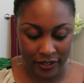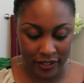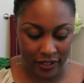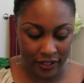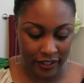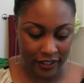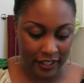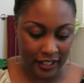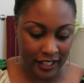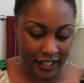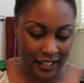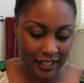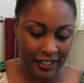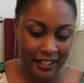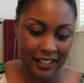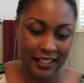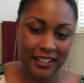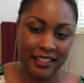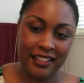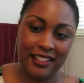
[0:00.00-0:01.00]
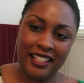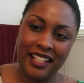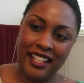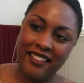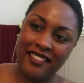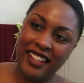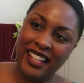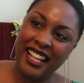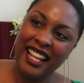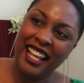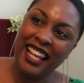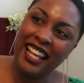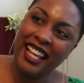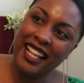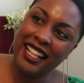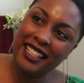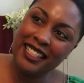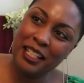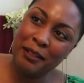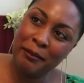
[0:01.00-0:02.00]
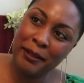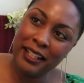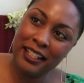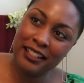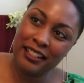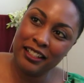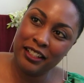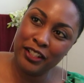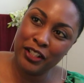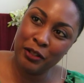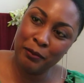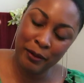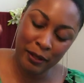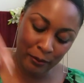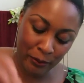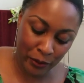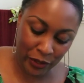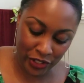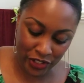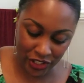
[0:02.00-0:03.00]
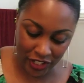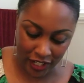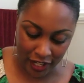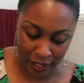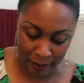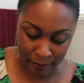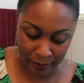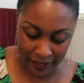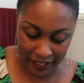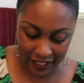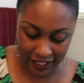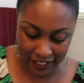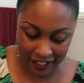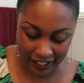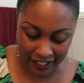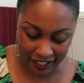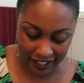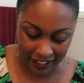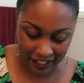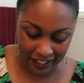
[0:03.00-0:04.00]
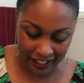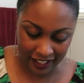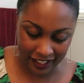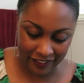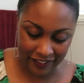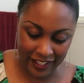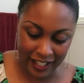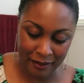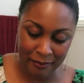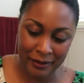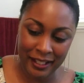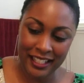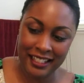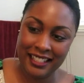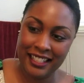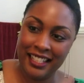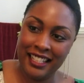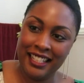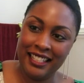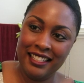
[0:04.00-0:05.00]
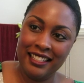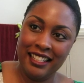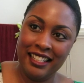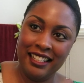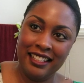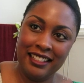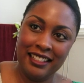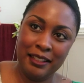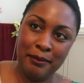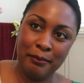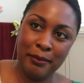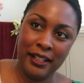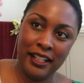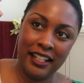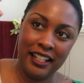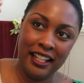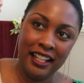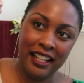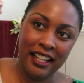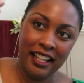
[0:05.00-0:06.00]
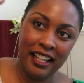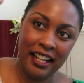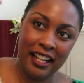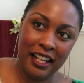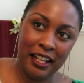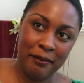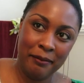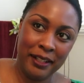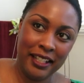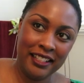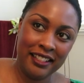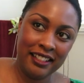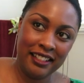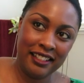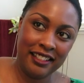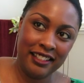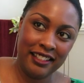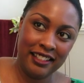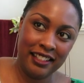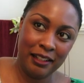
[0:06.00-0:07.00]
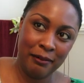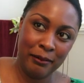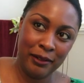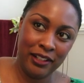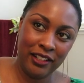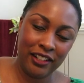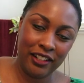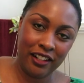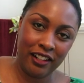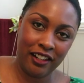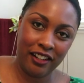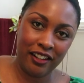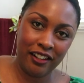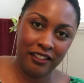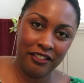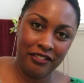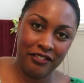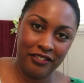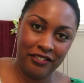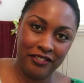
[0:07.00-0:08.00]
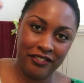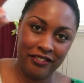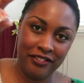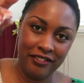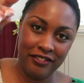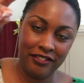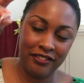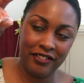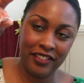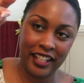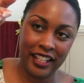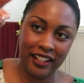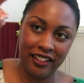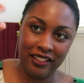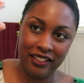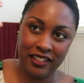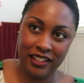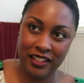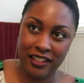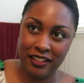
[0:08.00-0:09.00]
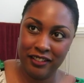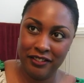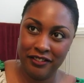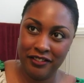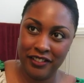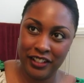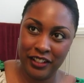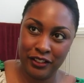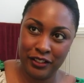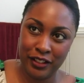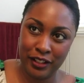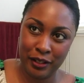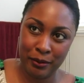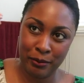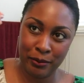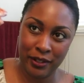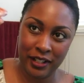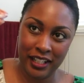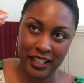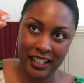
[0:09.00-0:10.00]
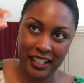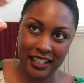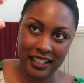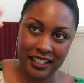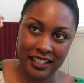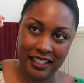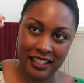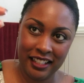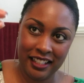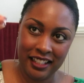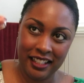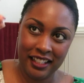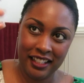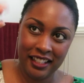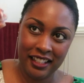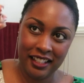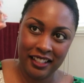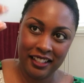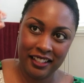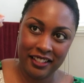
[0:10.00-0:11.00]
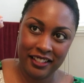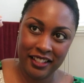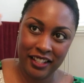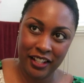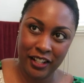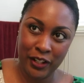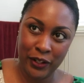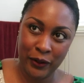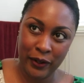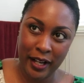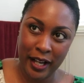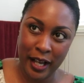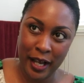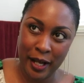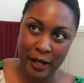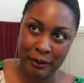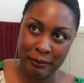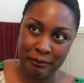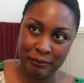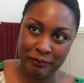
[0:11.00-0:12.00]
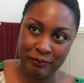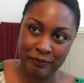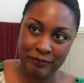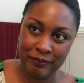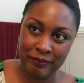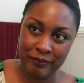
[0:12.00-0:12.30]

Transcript: show you the consistency of it. It to me is a little bit more choppy, uh, if that makes any sense, but um, it's a similar feel, feel to the product. So um,